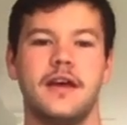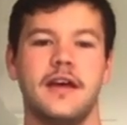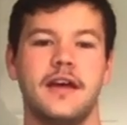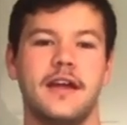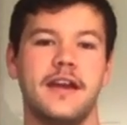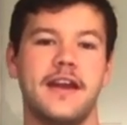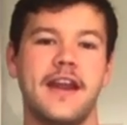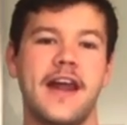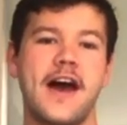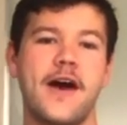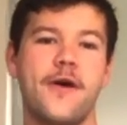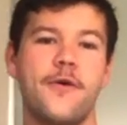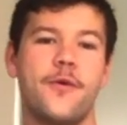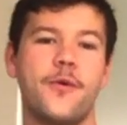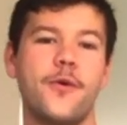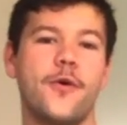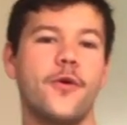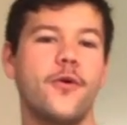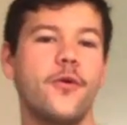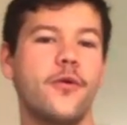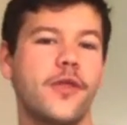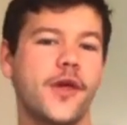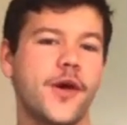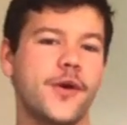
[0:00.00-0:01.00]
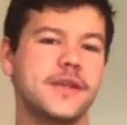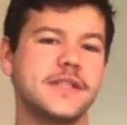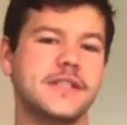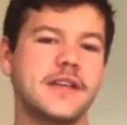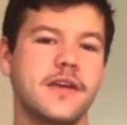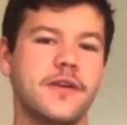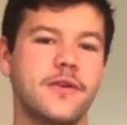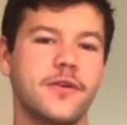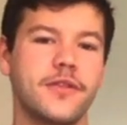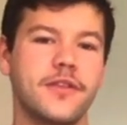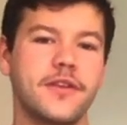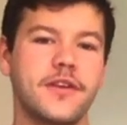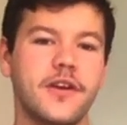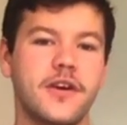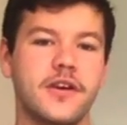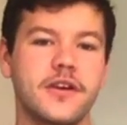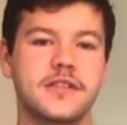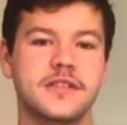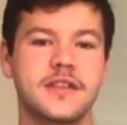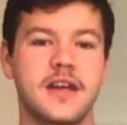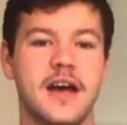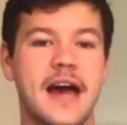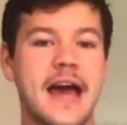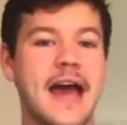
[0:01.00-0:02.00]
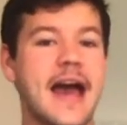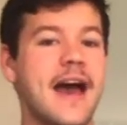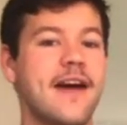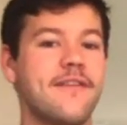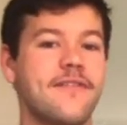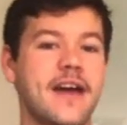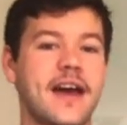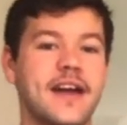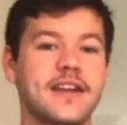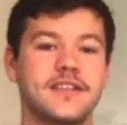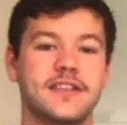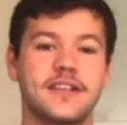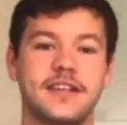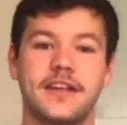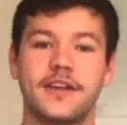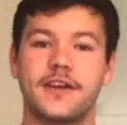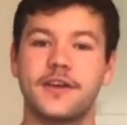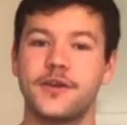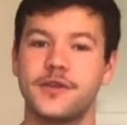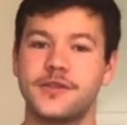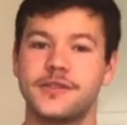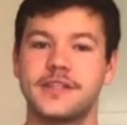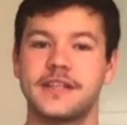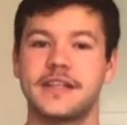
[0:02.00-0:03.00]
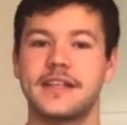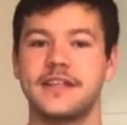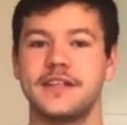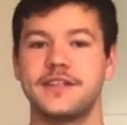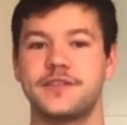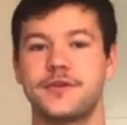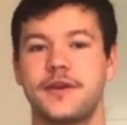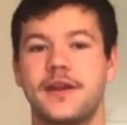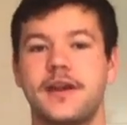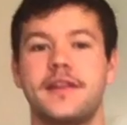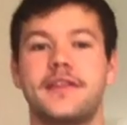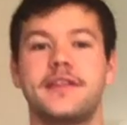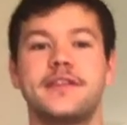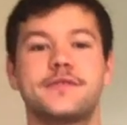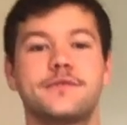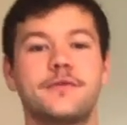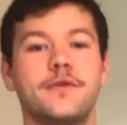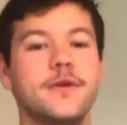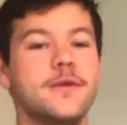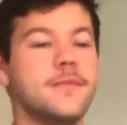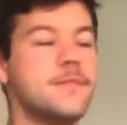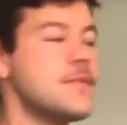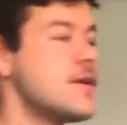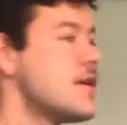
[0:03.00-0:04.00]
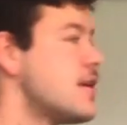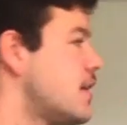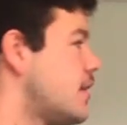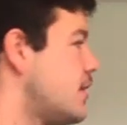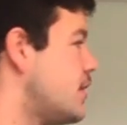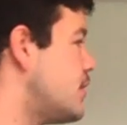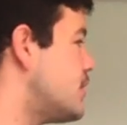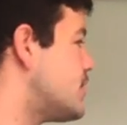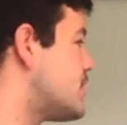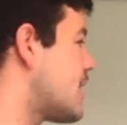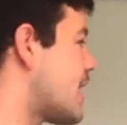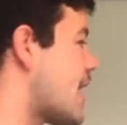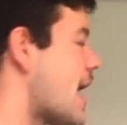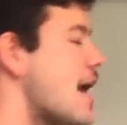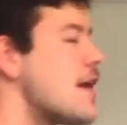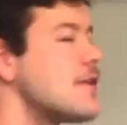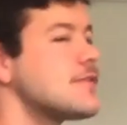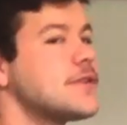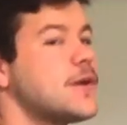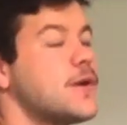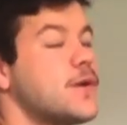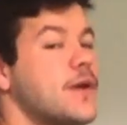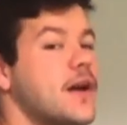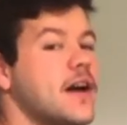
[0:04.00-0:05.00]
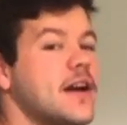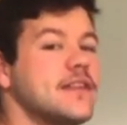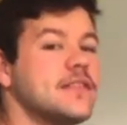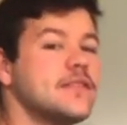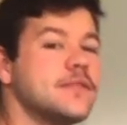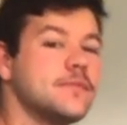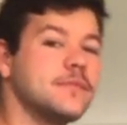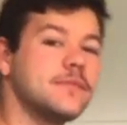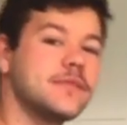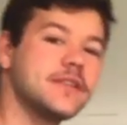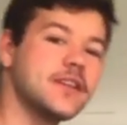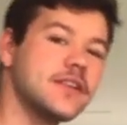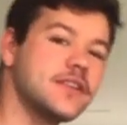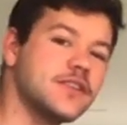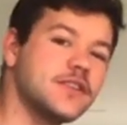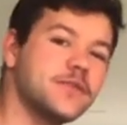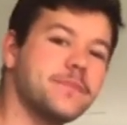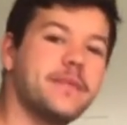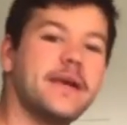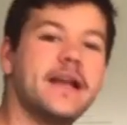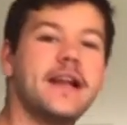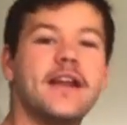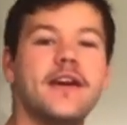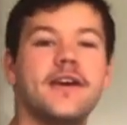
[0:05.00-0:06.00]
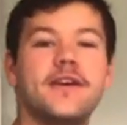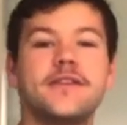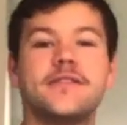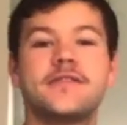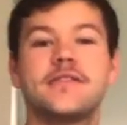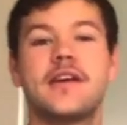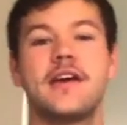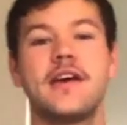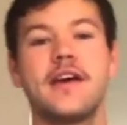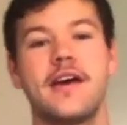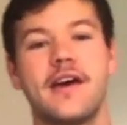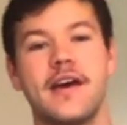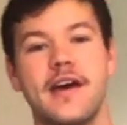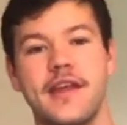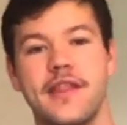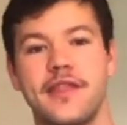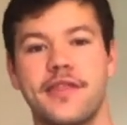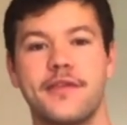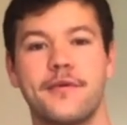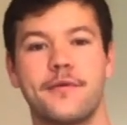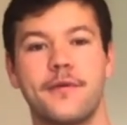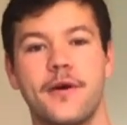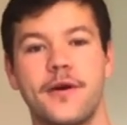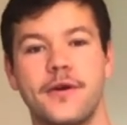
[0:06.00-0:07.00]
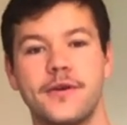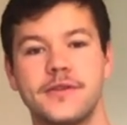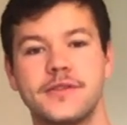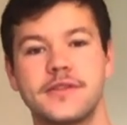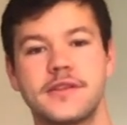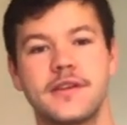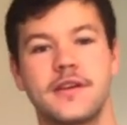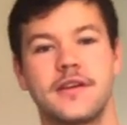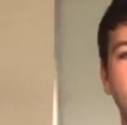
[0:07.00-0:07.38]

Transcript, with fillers: Now, although it's unorthodox, I have actually acoustically treated this room using household items such as pillows and throws.